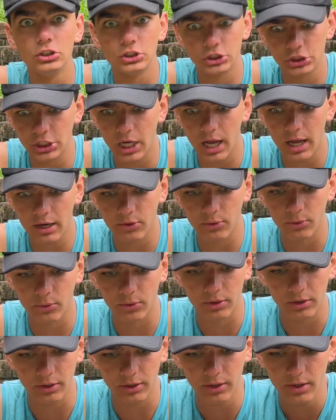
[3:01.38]
shock
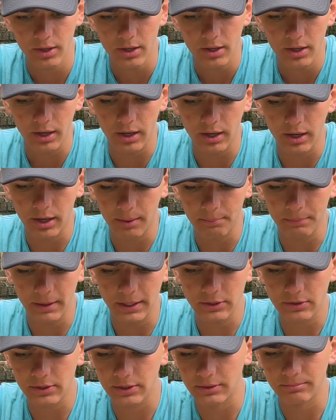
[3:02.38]
cord that
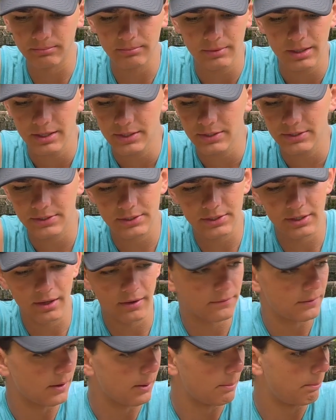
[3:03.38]
you can
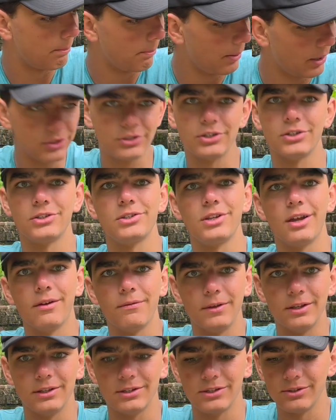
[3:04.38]
stuff a bunch of stuff
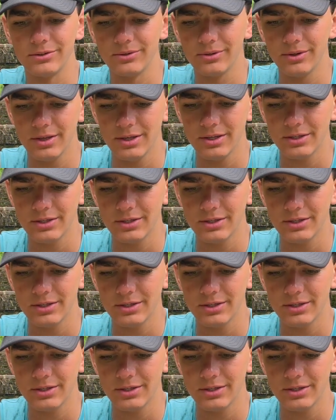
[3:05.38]
into.